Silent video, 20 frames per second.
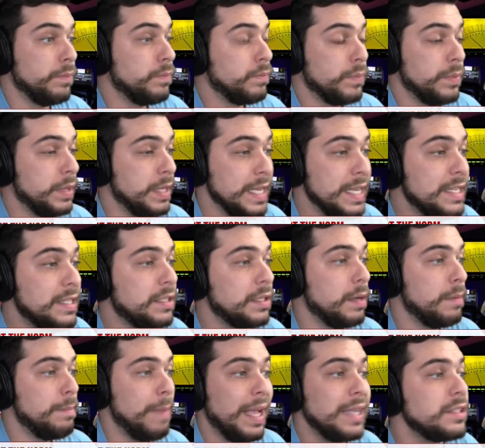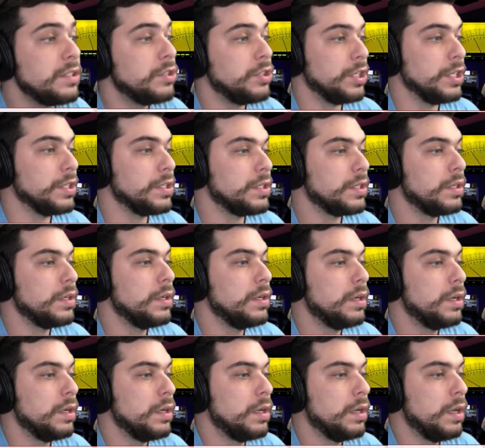these messages.
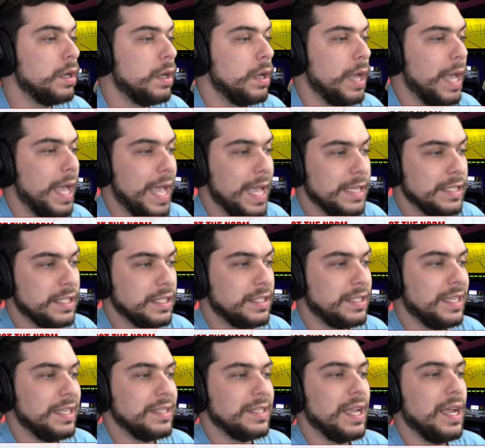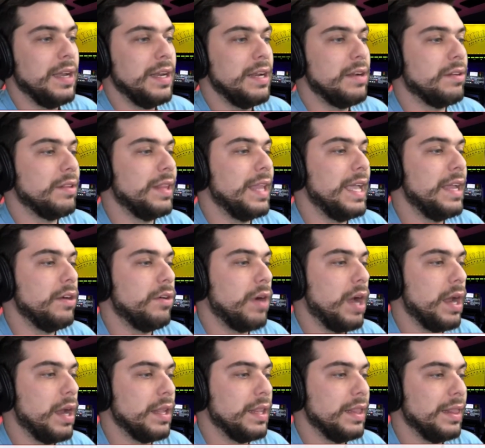As it says on here later
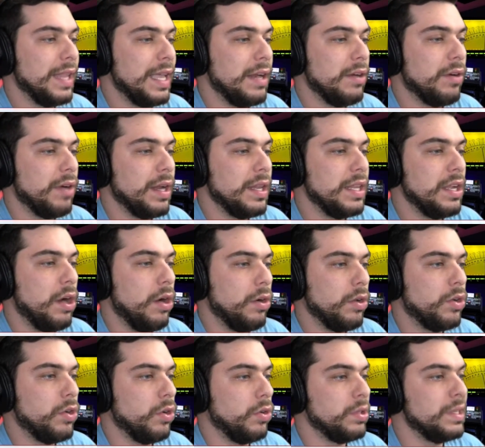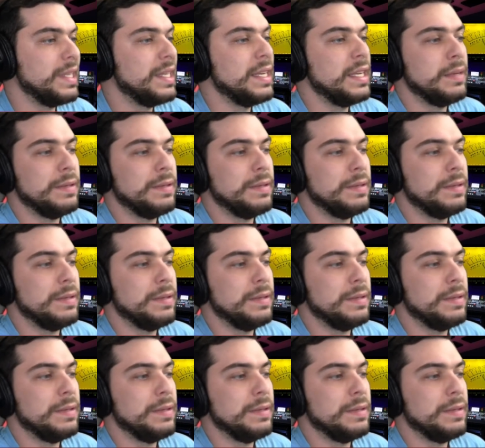on in the article,